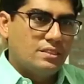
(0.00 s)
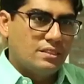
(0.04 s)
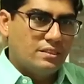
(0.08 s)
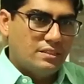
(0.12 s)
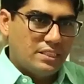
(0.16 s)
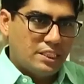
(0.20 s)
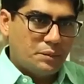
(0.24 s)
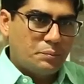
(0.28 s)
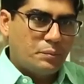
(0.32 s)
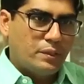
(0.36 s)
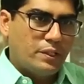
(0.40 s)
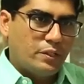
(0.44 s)
See,
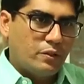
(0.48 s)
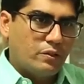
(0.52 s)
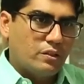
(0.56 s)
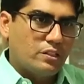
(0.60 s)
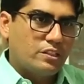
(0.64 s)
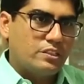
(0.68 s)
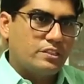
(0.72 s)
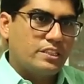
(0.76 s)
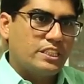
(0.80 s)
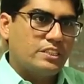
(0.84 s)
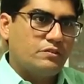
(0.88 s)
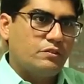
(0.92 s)
this
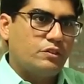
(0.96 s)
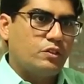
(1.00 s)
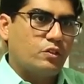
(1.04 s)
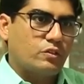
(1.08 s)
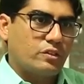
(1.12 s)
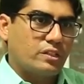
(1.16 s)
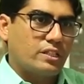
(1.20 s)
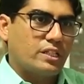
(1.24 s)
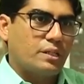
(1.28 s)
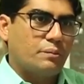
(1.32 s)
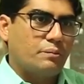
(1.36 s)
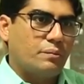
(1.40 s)
particular stretch we're
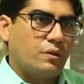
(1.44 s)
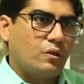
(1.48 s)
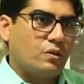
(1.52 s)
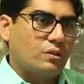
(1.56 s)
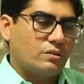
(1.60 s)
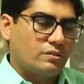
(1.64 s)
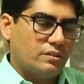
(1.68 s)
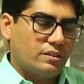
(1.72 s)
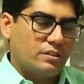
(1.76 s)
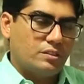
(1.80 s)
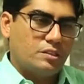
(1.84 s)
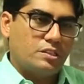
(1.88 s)
talking
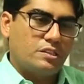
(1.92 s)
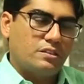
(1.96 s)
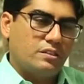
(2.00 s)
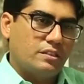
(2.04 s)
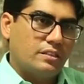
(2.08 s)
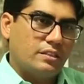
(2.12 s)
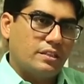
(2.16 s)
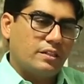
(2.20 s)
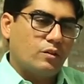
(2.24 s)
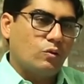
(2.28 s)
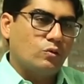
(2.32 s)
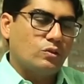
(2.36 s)
about
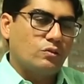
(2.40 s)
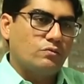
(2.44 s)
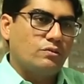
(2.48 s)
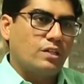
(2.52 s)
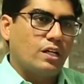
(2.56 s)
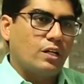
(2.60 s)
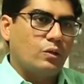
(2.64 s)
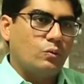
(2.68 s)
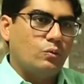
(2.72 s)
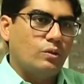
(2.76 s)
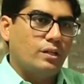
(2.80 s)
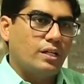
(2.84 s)
in, in close of
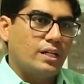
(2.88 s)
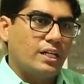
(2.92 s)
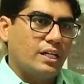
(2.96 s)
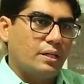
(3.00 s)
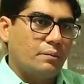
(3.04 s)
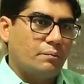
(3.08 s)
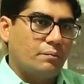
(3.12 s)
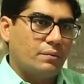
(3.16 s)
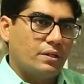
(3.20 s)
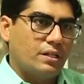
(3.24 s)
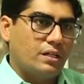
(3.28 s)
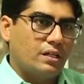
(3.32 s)

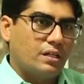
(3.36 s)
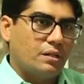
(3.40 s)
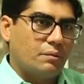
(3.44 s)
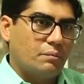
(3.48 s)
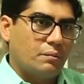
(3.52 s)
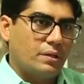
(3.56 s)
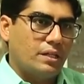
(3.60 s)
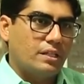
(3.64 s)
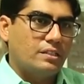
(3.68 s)
Dharuhera and uh,